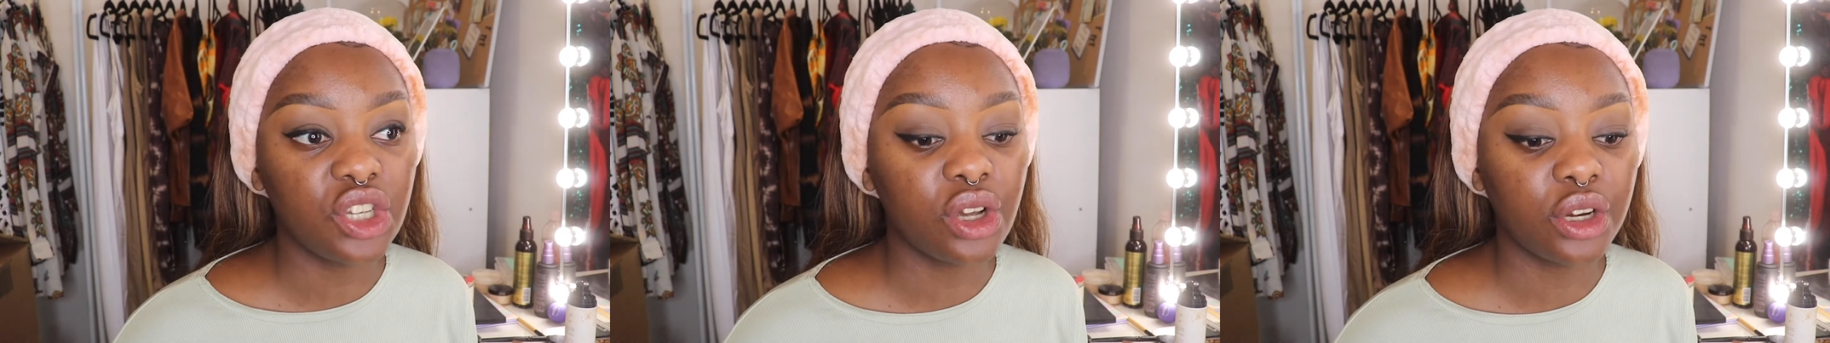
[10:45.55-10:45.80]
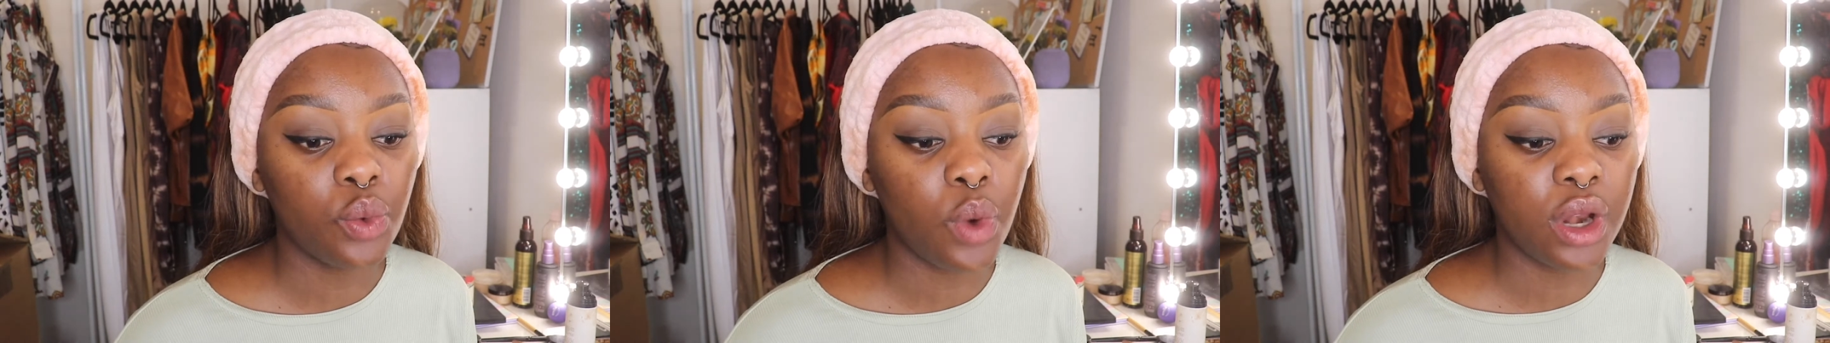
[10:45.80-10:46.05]
you're
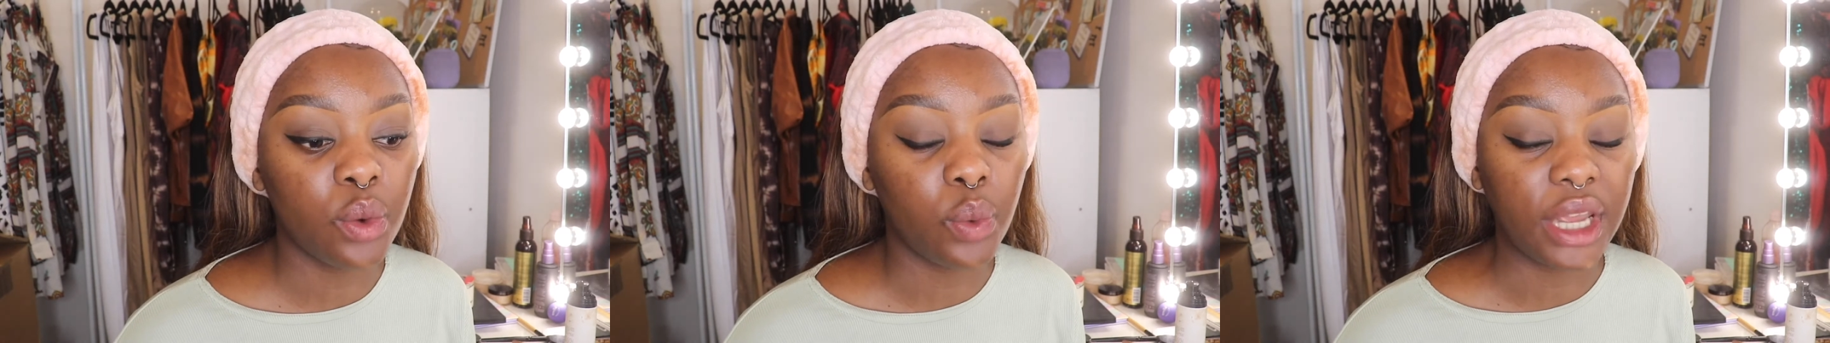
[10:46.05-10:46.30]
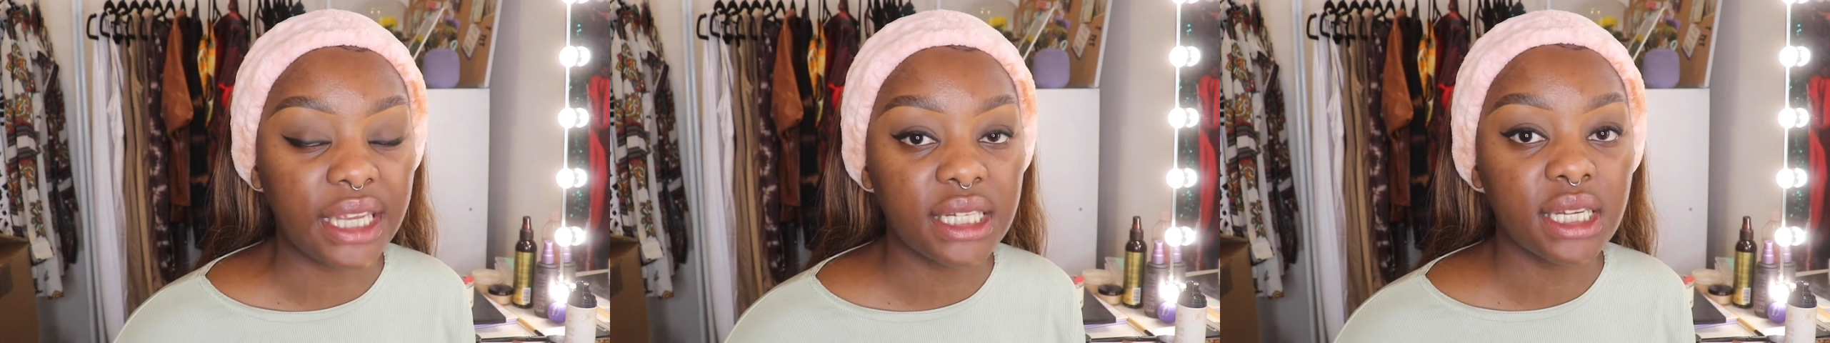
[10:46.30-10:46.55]
gonna wanna
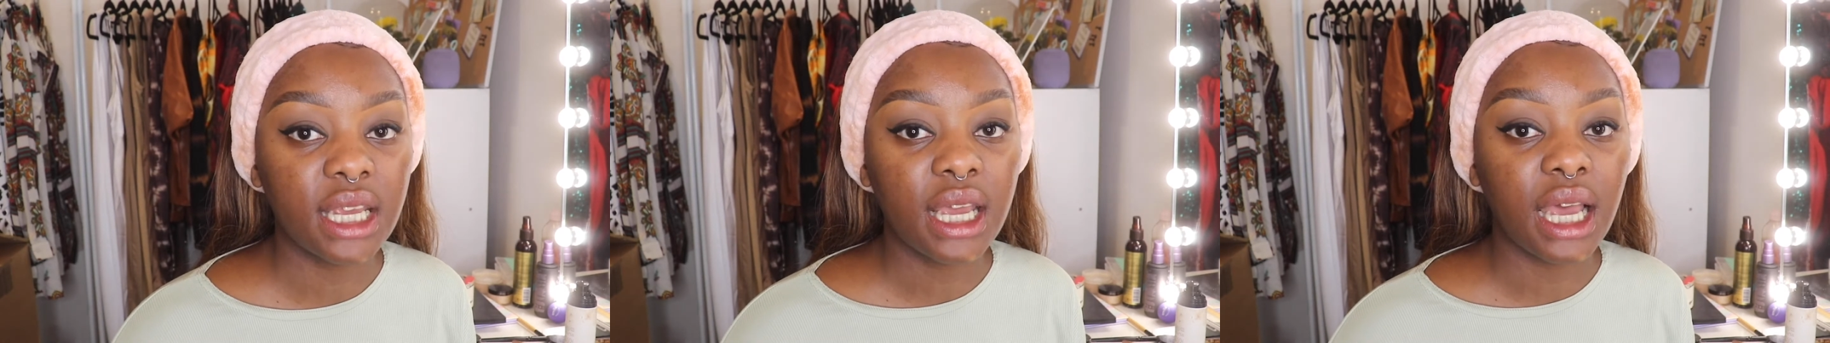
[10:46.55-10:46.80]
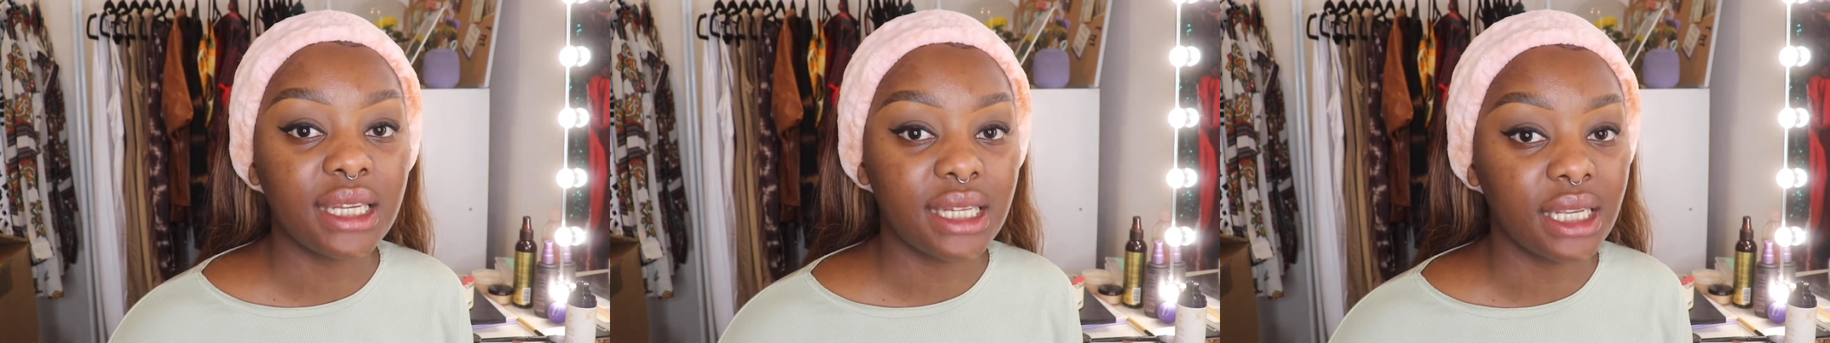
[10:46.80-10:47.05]
wait
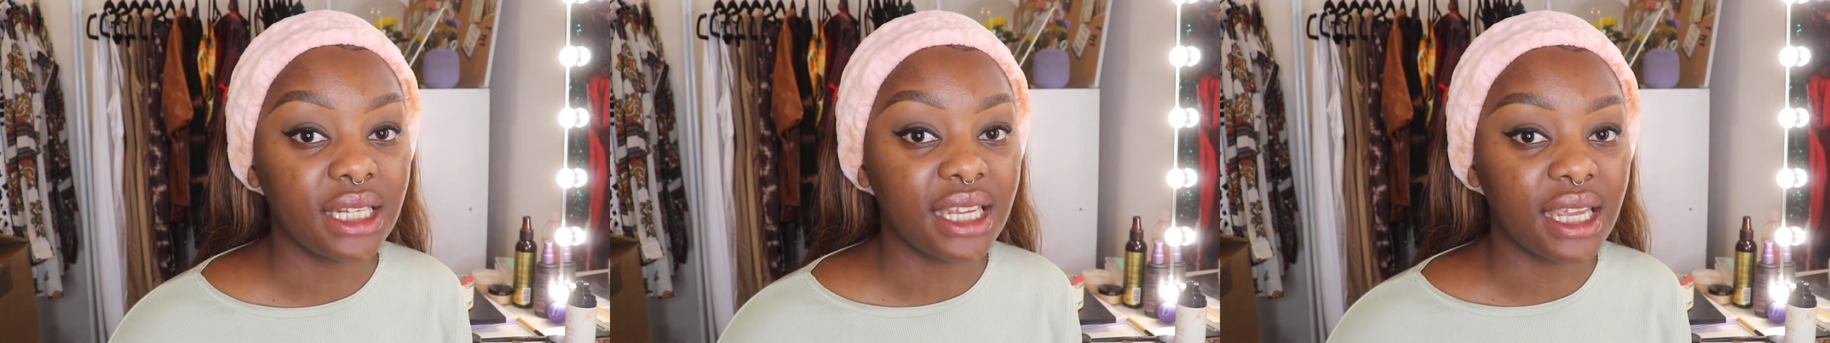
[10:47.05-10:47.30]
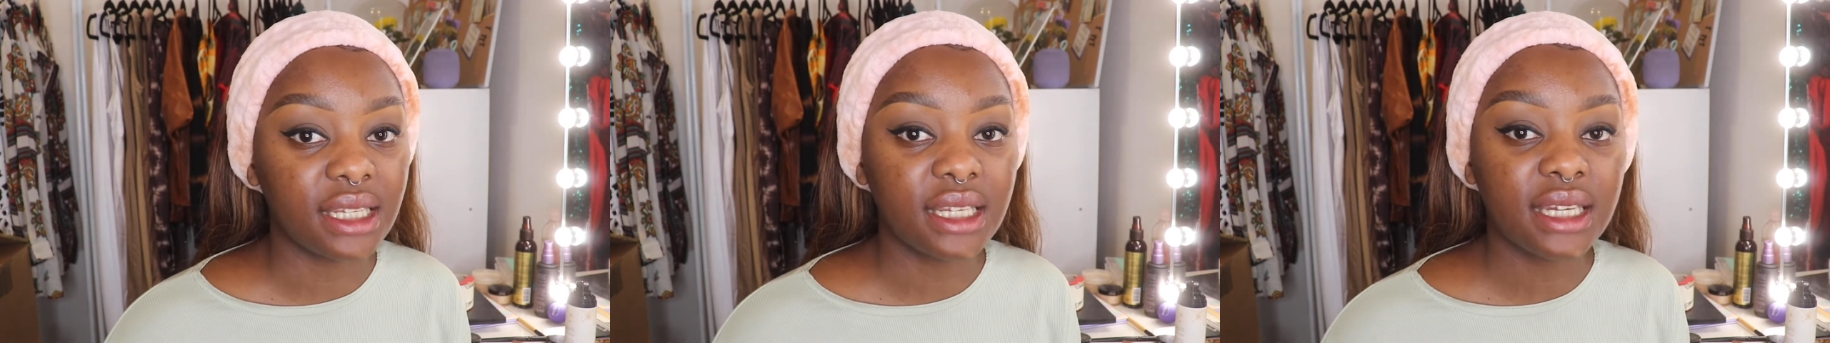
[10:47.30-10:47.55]
until
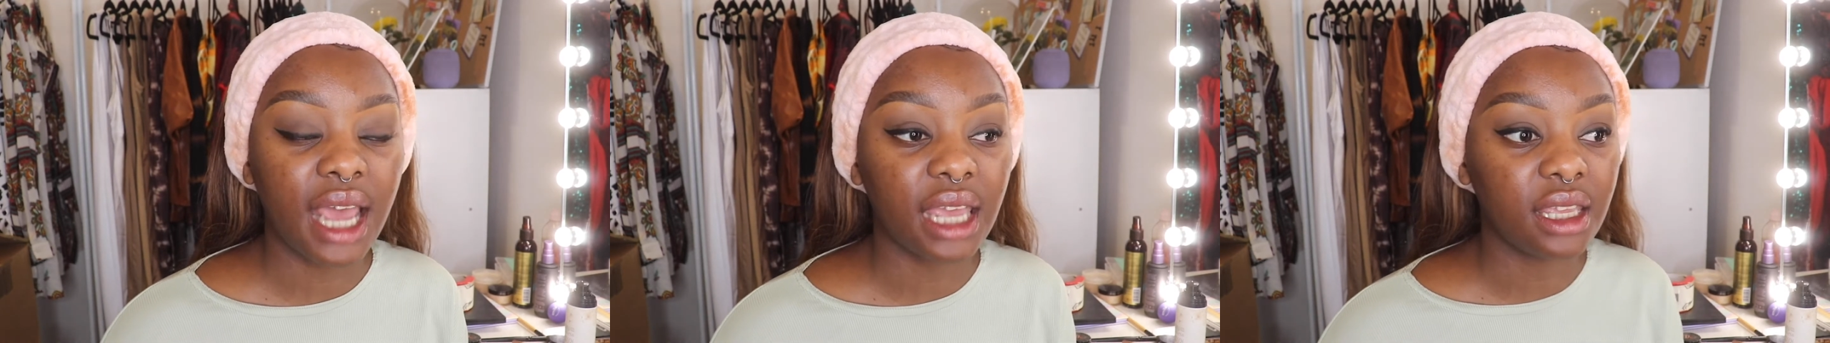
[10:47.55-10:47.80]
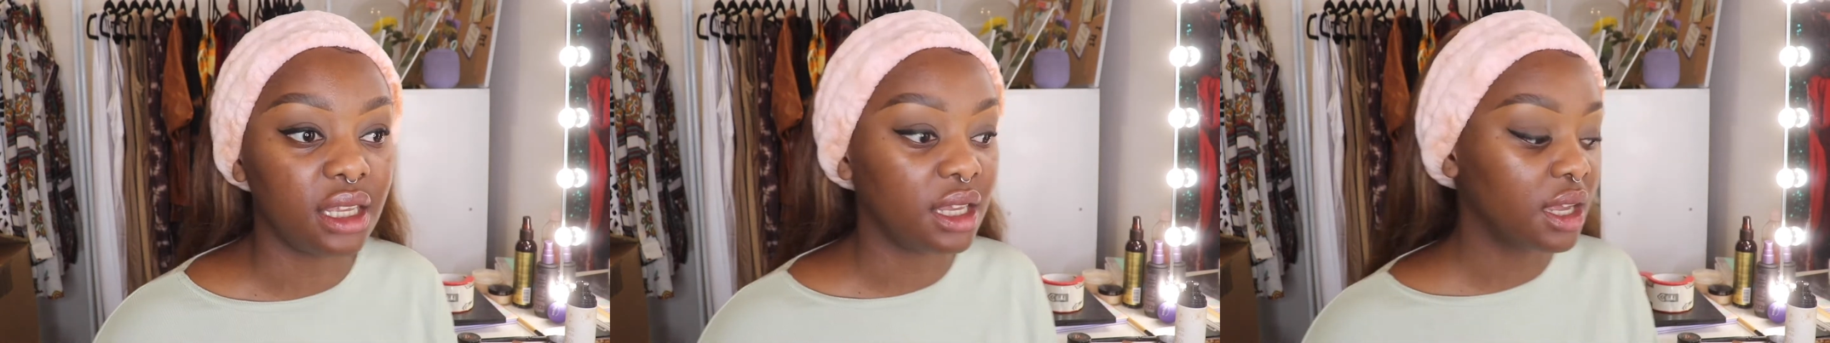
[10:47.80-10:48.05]
it gets
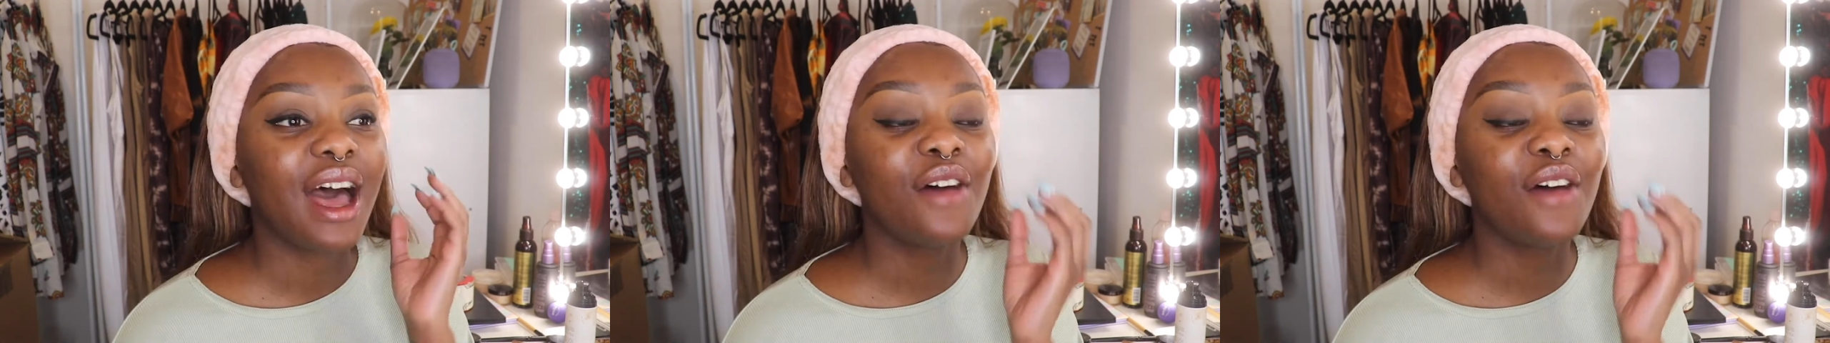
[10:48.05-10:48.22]
tacky.